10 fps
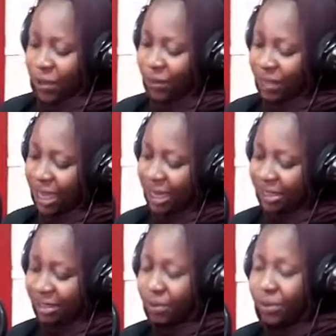Okay,
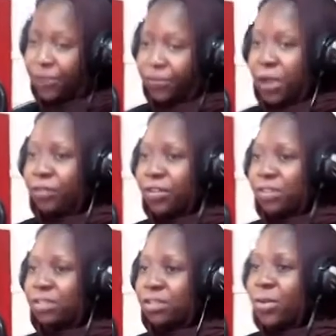let's start with the very
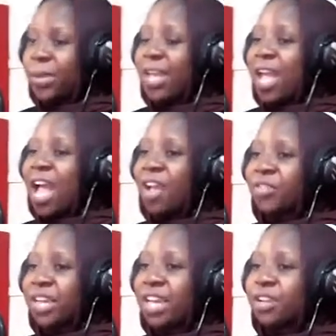first story.
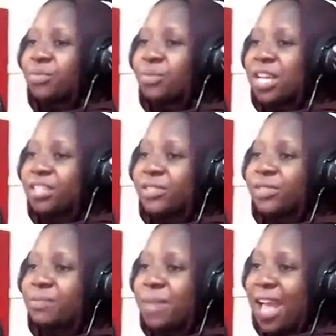African
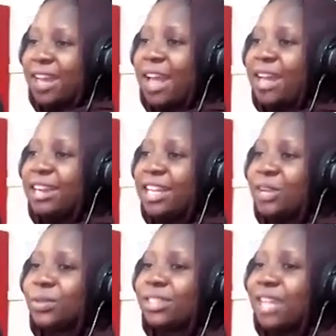richest man,
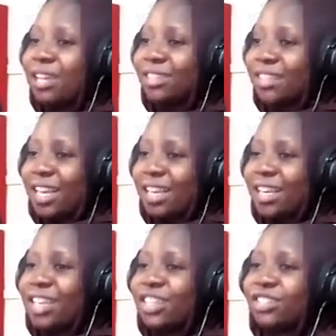Aliko
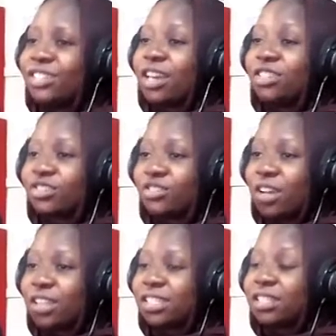Dangote, is
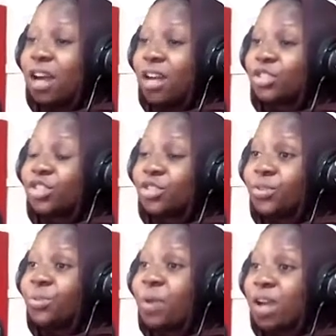constructing a
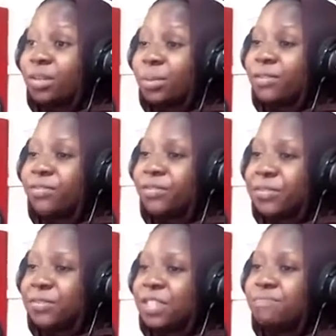
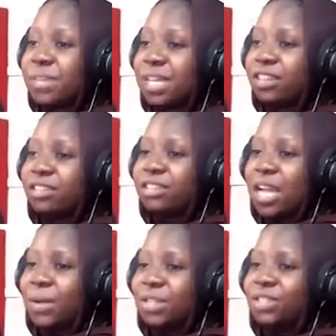250 million
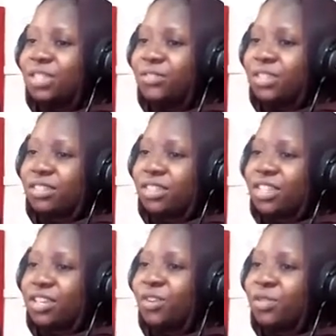naira
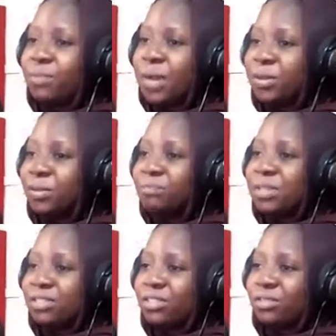University of Ibadan
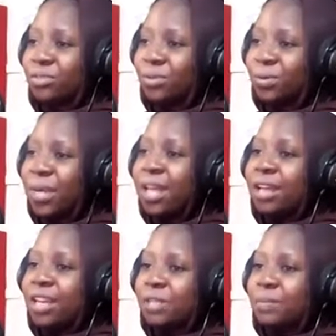Business School
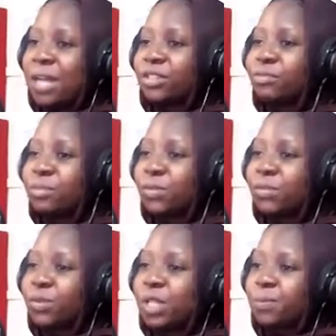as part of
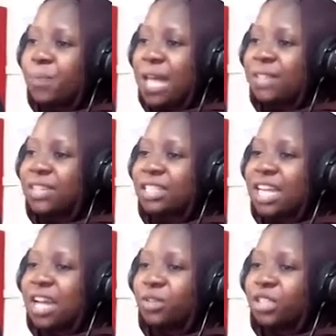moves to expand the
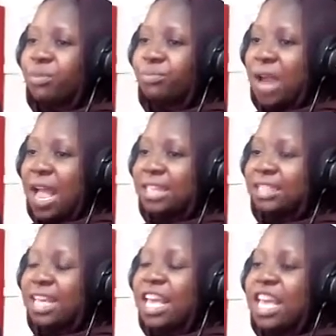Dangote
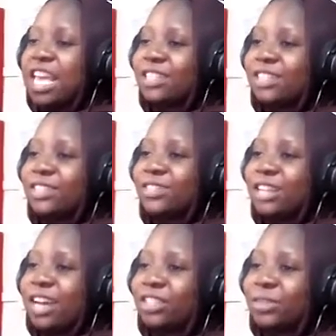brand into the
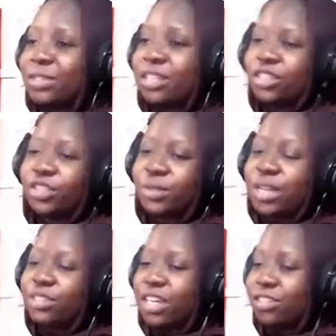Nigeria's tertiary
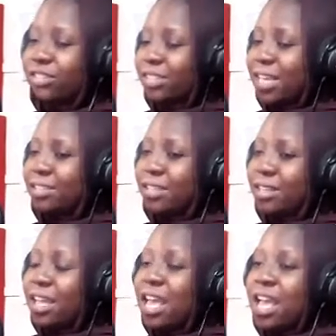education
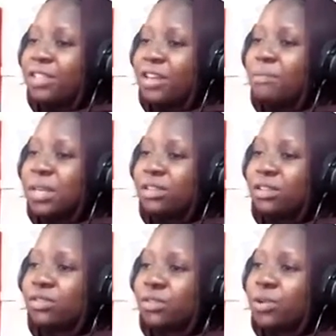sector. The
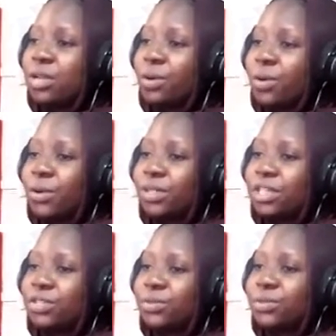business school,
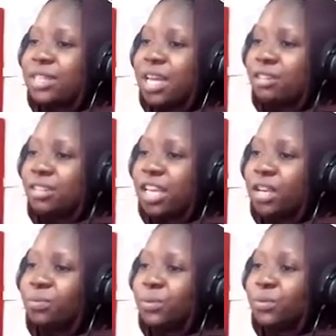according to
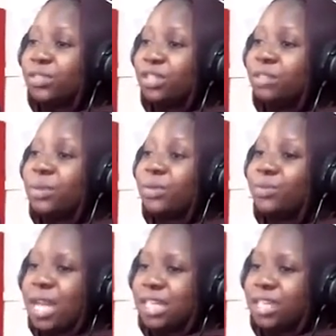Dangote, will soon be
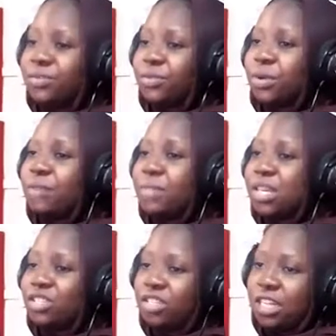ready for
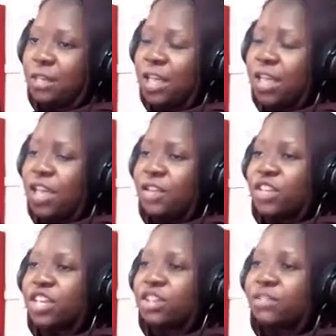commissioning.
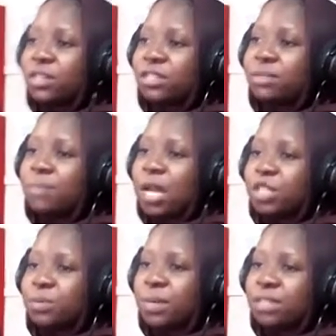The university
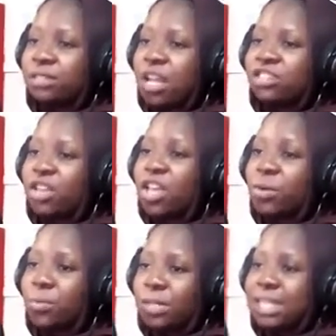management has
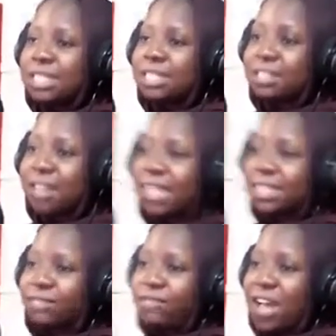equally
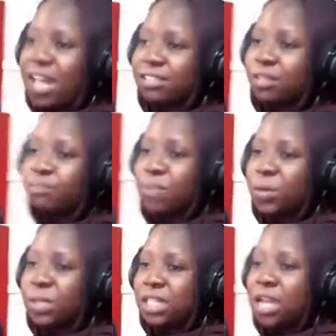decided that the
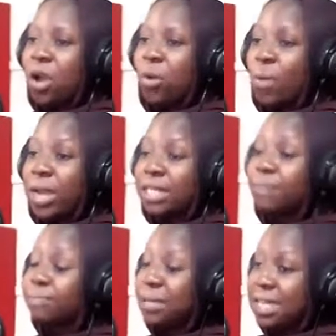building, when
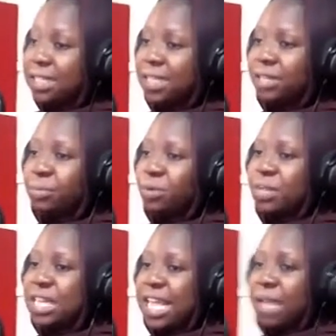completed, will
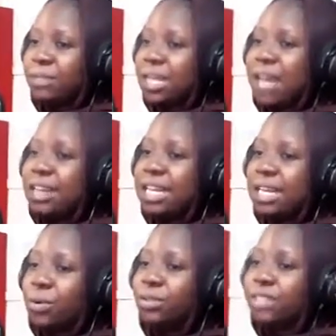be named
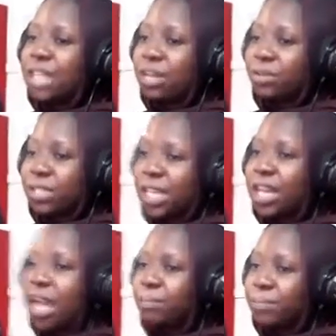Aliko
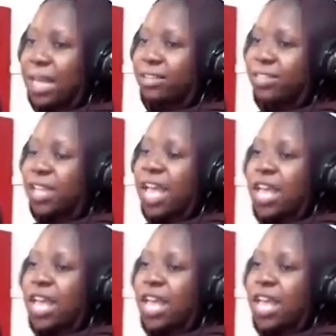Dangote Complex.